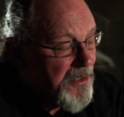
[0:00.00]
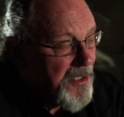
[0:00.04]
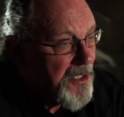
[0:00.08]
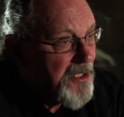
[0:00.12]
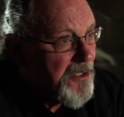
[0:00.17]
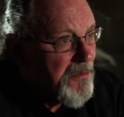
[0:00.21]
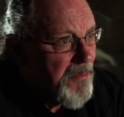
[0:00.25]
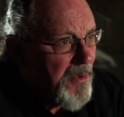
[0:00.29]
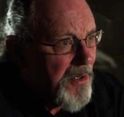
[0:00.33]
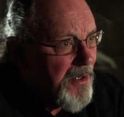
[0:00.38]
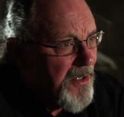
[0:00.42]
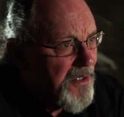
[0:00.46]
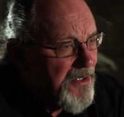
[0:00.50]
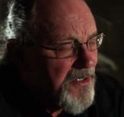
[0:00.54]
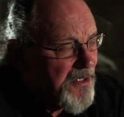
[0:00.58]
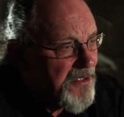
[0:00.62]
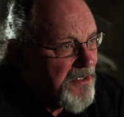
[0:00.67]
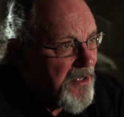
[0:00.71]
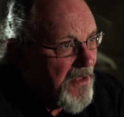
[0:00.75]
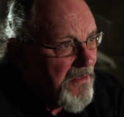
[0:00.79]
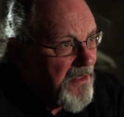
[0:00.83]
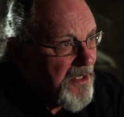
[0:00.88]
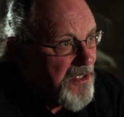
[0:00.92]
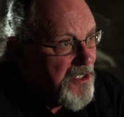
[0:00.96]
experiences,
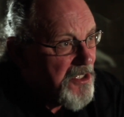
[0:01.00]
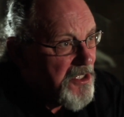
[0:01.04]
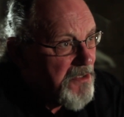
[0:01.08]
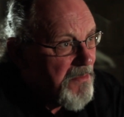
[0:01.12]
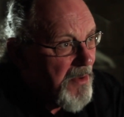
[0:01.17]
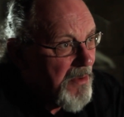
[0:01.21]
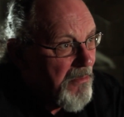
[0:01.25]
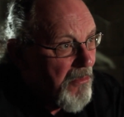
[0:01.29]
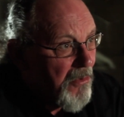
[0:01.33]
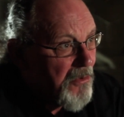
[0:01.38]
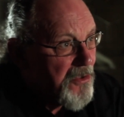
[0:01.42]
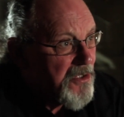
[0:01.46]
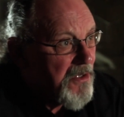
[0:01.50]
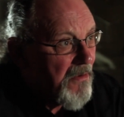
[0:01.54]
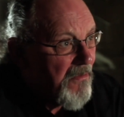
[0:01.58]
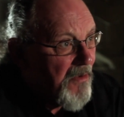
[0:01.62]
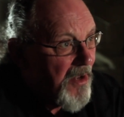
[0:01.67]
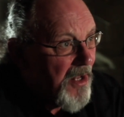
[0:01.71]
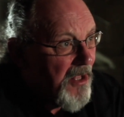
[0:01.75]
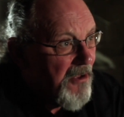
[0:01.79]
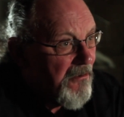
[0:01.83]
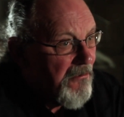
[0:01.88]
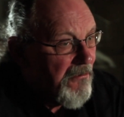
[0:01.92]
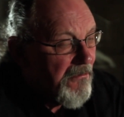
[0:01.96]
I think she spent most of her
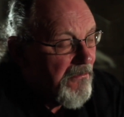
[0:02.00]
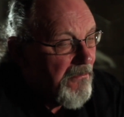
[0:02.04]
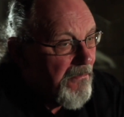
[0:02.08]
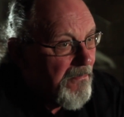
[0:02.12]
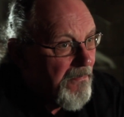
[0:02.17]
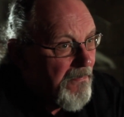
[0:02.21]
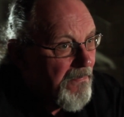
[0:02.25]
life